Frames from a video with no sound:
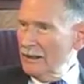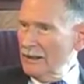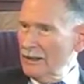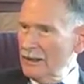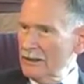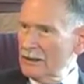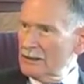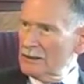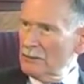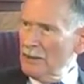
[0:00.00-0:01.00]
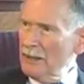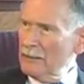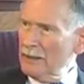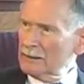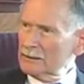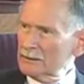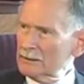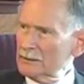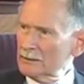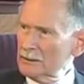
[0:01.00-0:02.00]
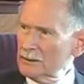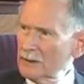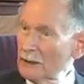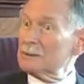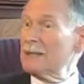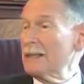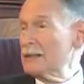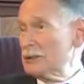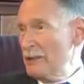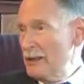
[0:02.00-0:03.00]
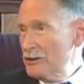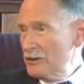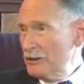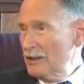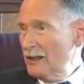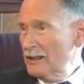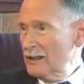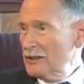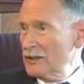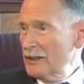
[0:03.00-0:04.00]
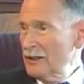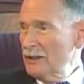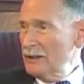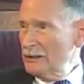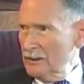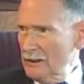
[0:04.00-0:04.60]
and on to Penn Medical School. I was an English major in college, took a